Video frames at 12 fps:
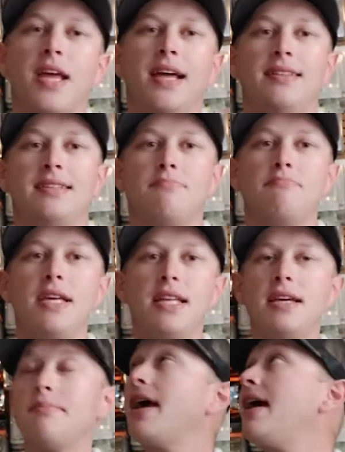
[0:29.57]
And this
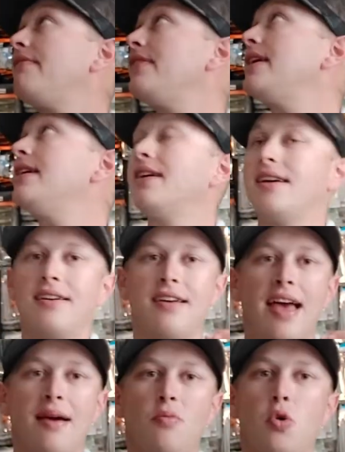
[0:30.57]
medium heavy
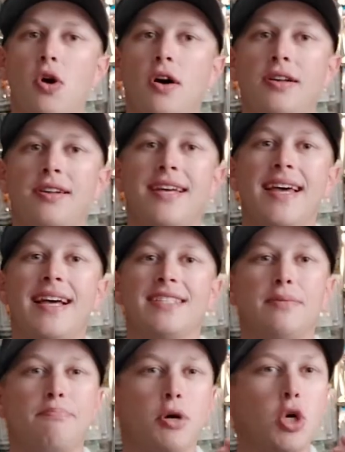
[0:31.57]
M1 has
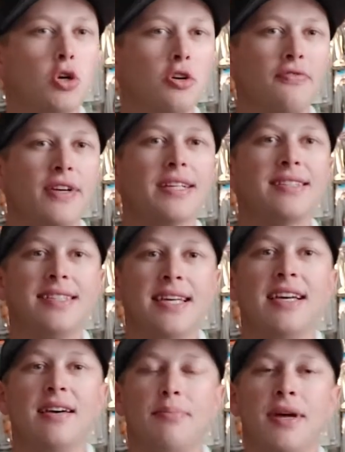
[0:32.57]
a perfect
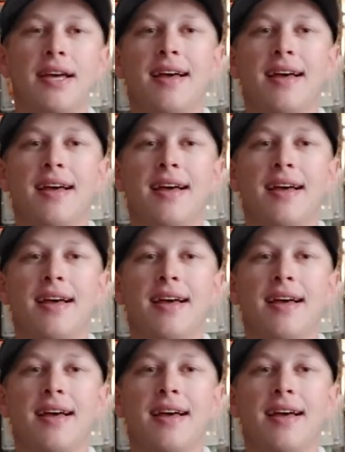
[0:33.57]
tip.